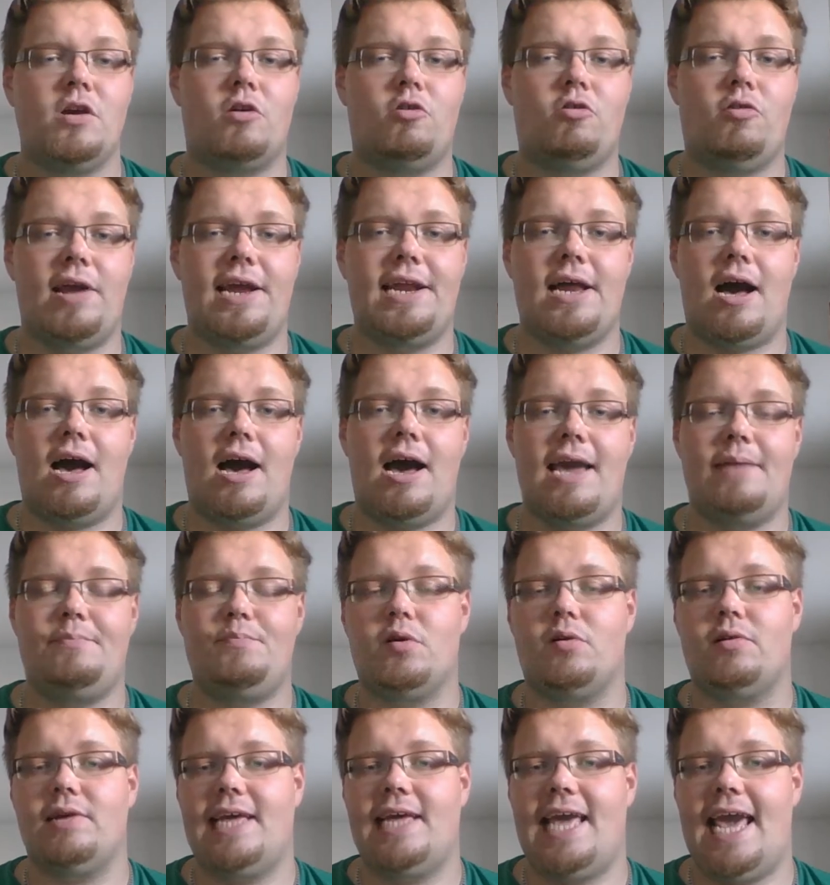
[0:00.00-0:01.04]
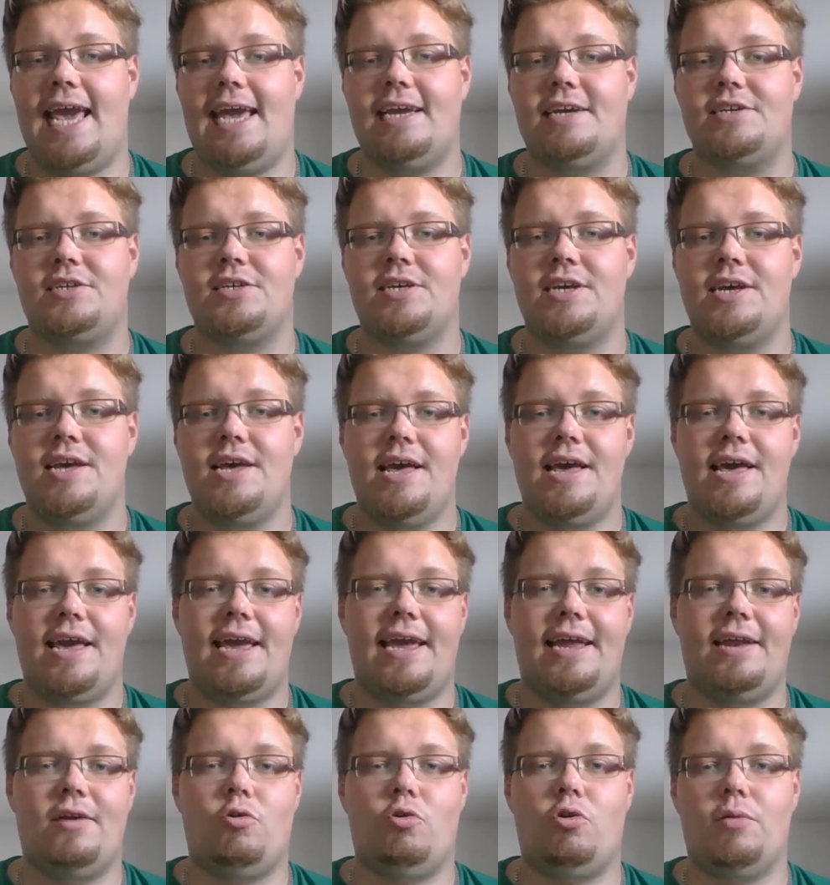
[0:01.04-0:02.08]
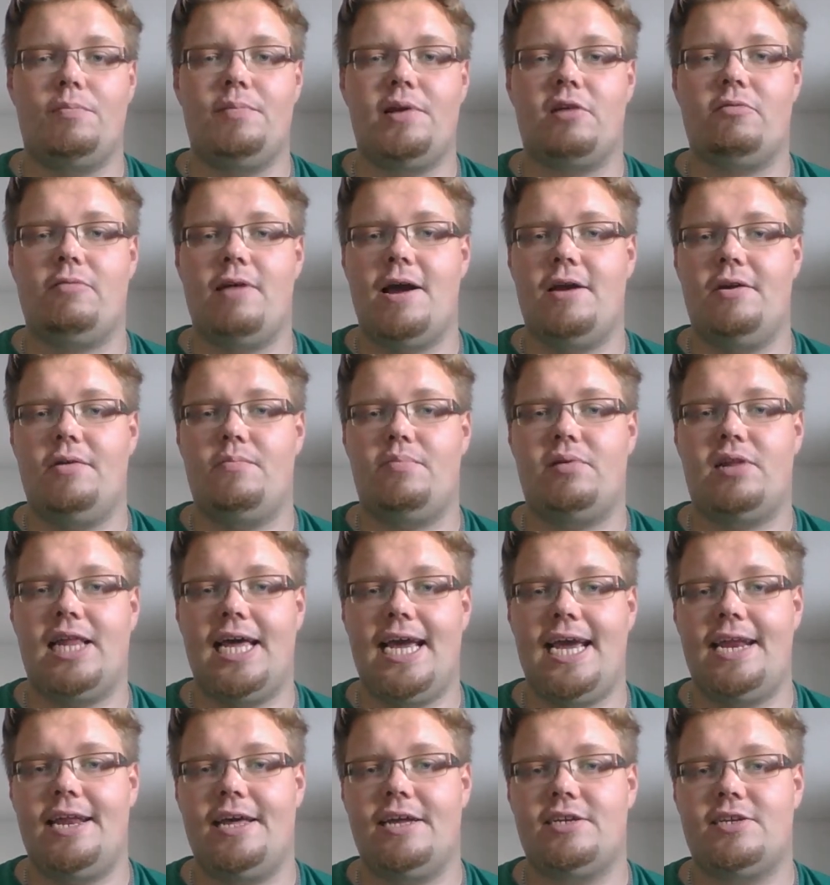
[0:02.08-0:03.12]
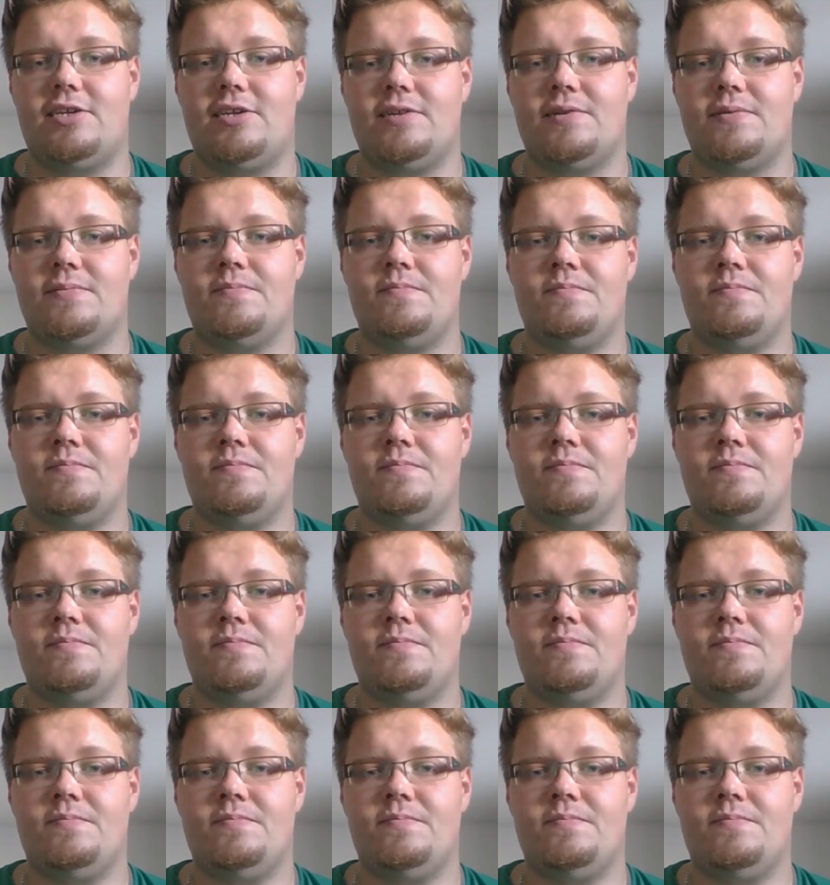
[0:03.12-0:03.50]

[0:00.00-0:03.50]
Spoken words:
create a hyper gate in orbit around a planet.